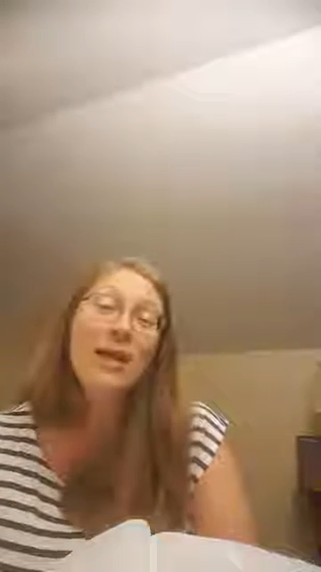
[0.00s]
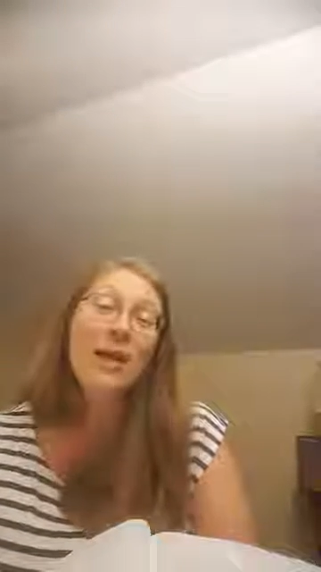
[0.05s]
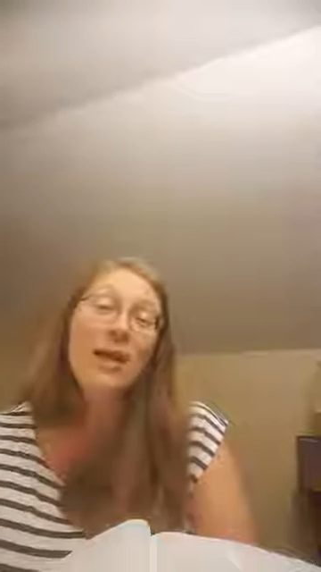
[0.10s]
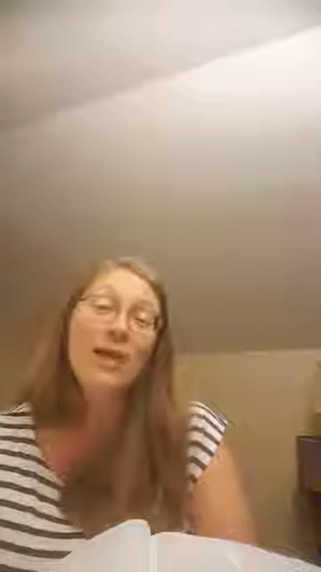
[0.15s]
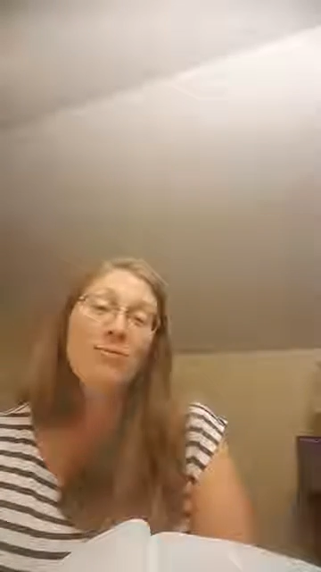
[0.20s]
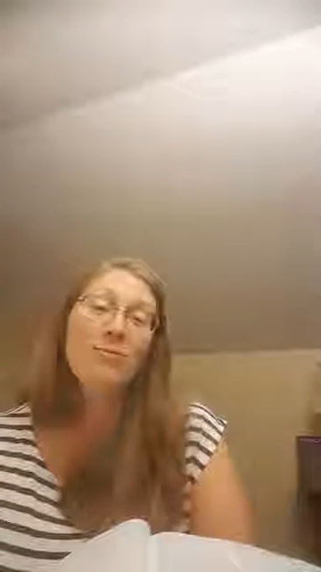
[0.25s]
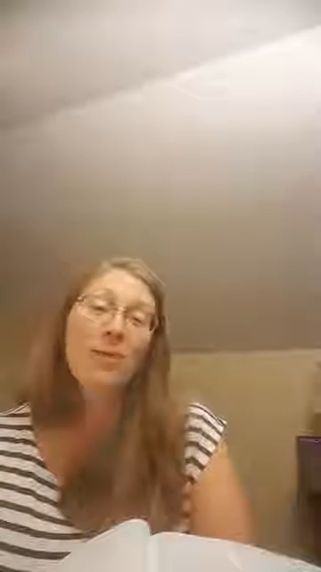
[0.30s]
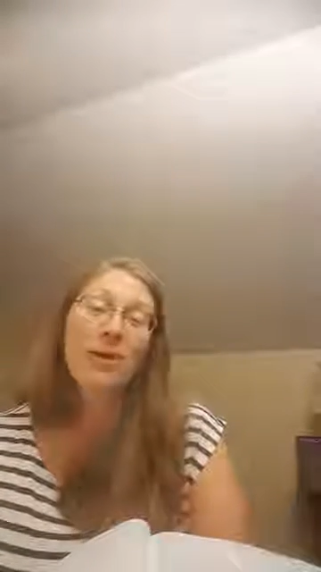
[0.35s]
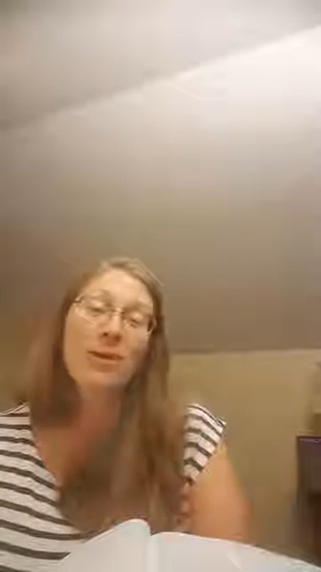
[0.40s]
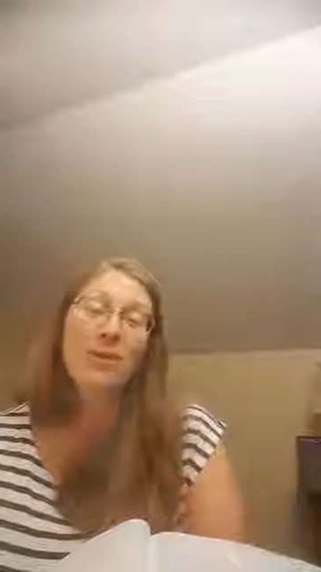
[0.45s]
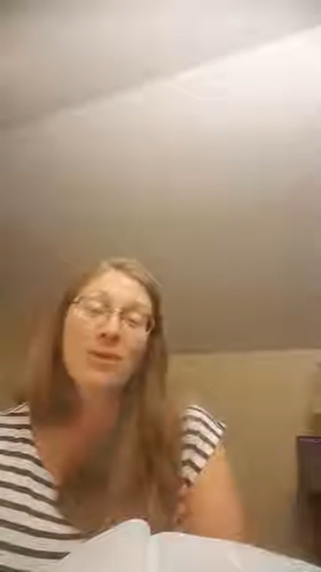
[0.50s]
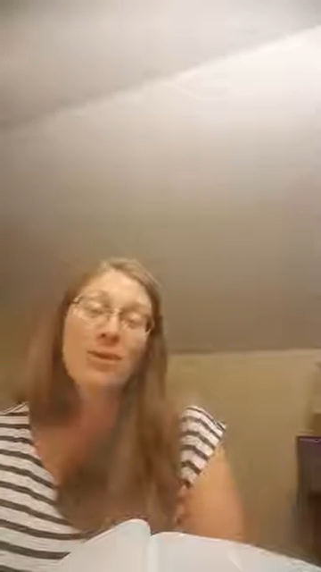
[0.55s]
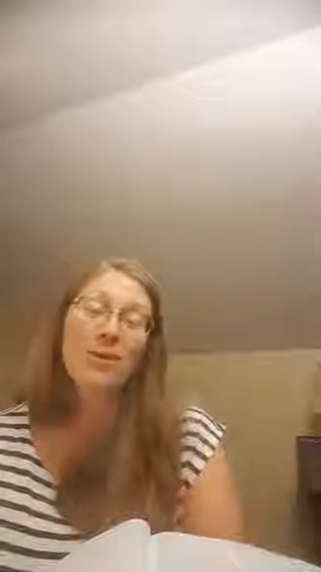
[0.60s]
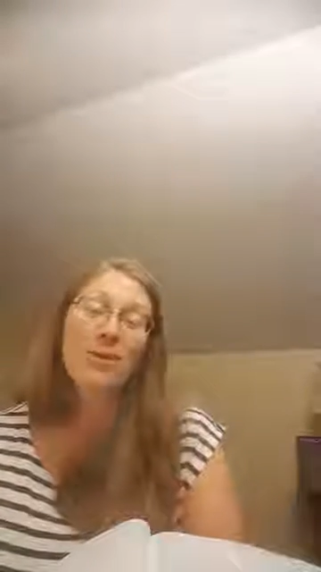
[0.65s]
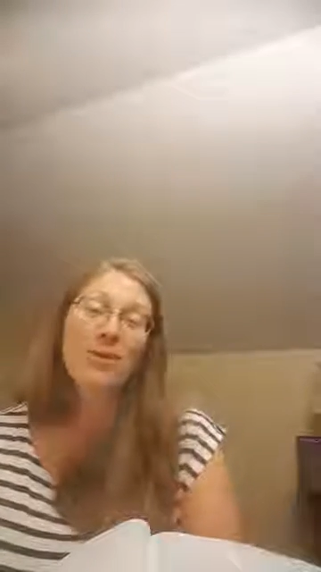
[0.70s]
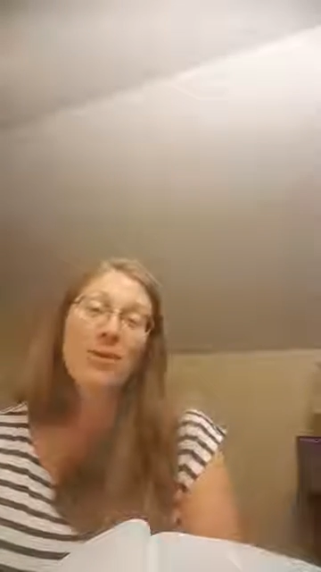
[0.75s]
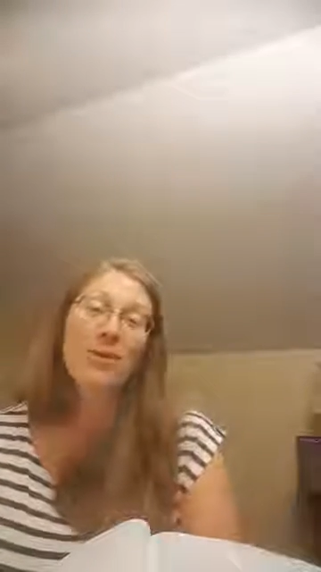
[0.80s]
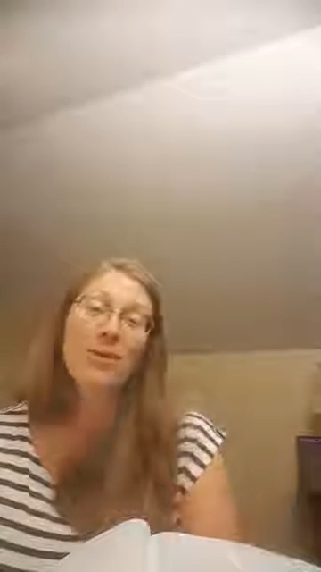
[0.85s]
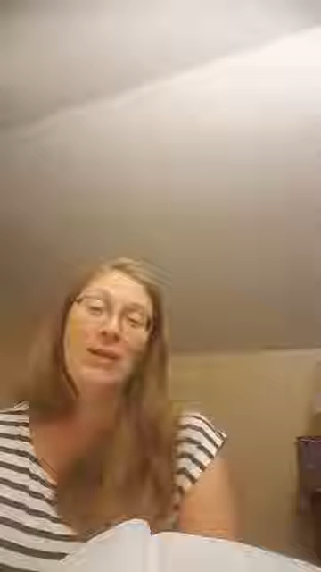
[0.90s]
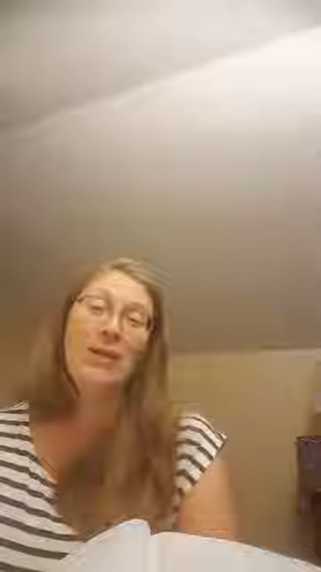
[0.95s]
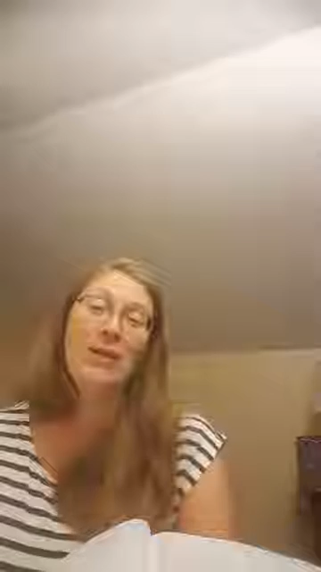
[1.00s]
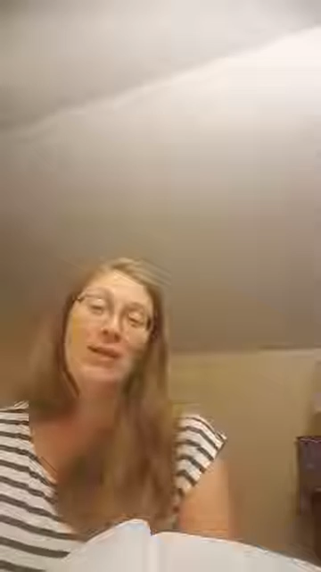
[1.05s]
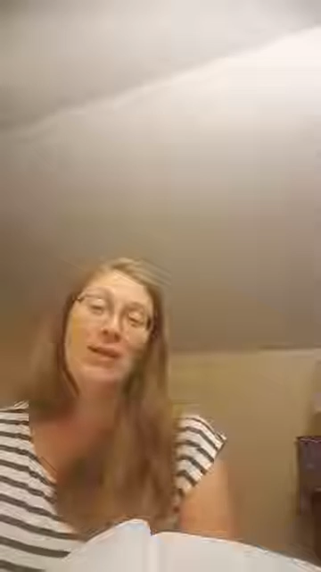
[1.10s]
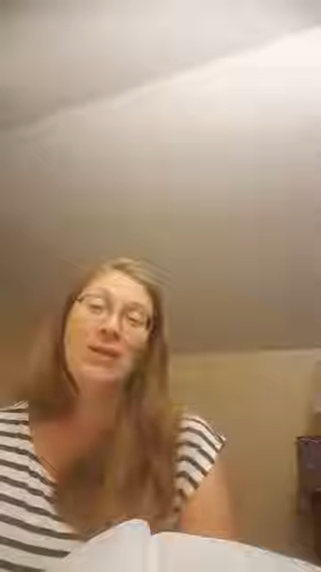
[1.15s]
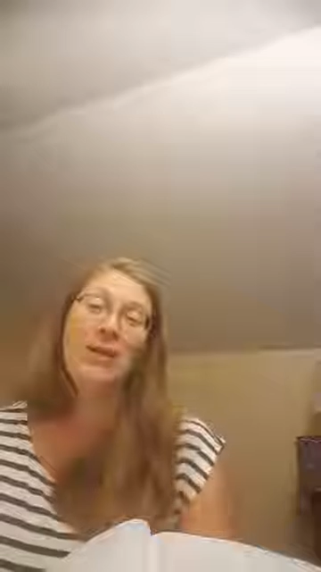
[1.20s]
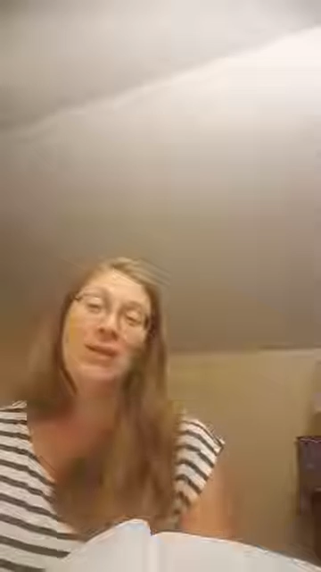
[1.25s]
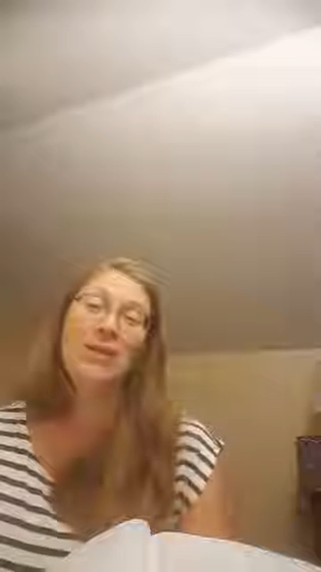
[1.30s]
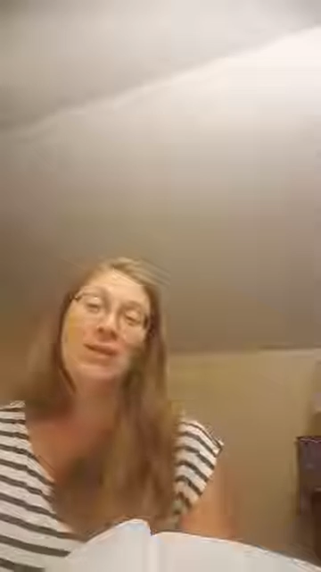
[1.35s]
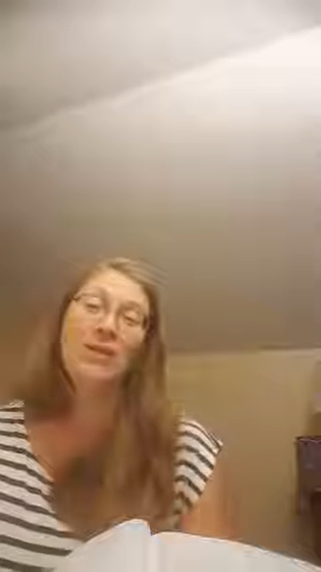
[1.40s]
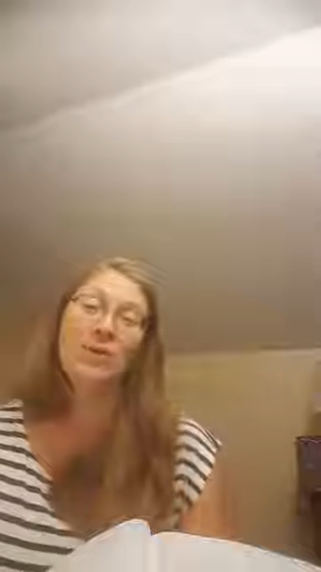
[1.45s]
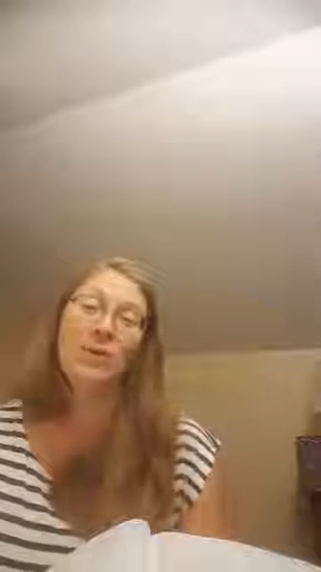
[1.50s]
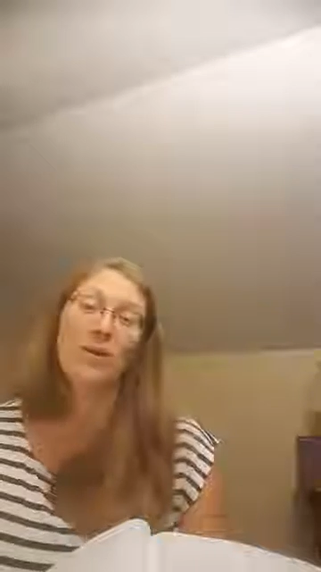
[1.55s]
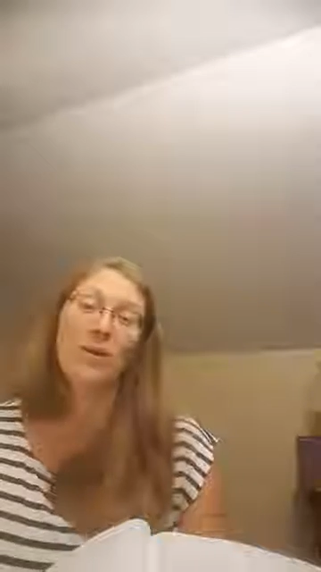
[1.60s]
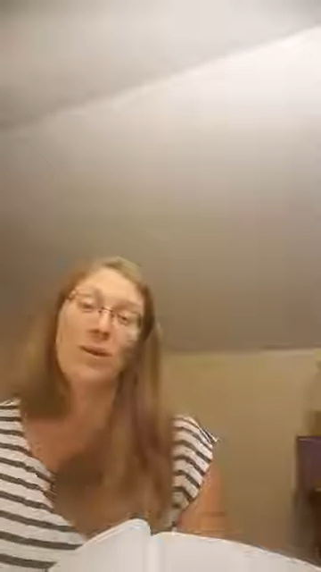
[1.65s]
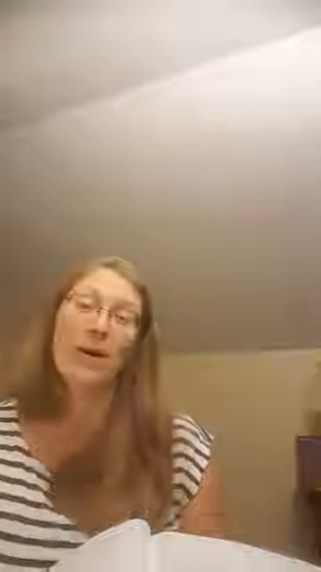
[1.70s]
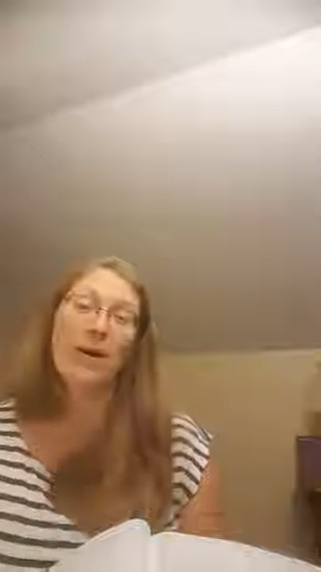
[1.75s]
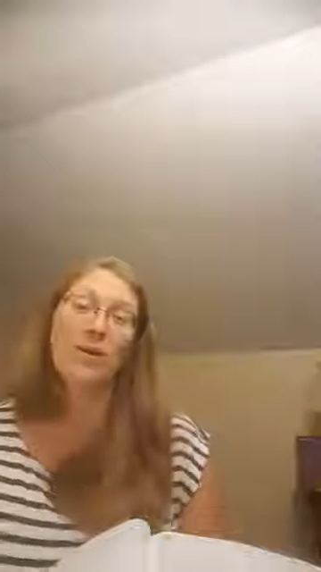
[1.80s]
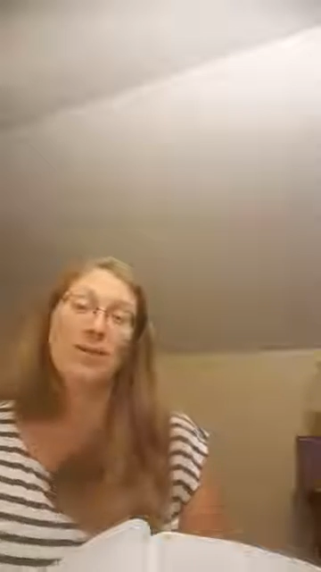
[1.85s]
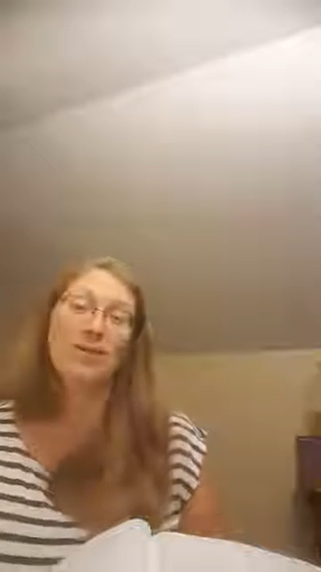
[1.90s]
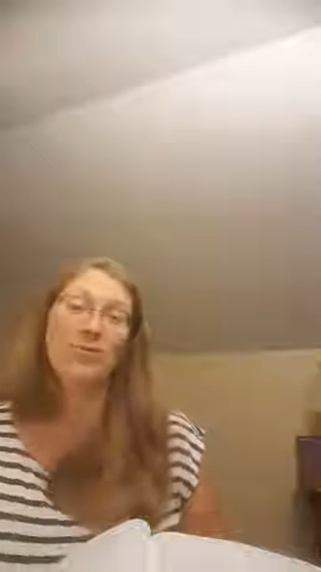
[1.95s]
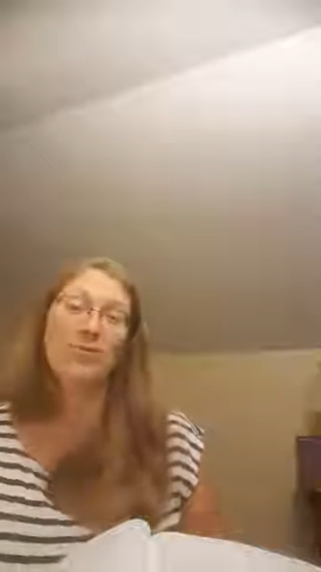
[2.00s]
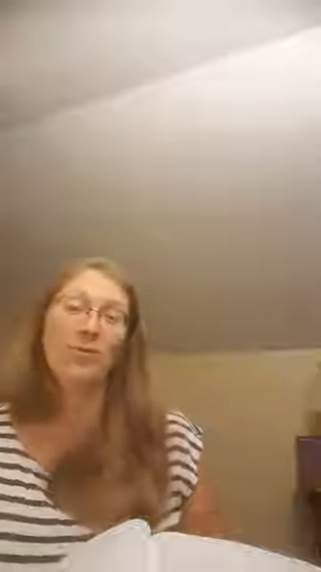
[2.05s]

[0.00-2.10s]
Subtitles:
and rescuing the Israelites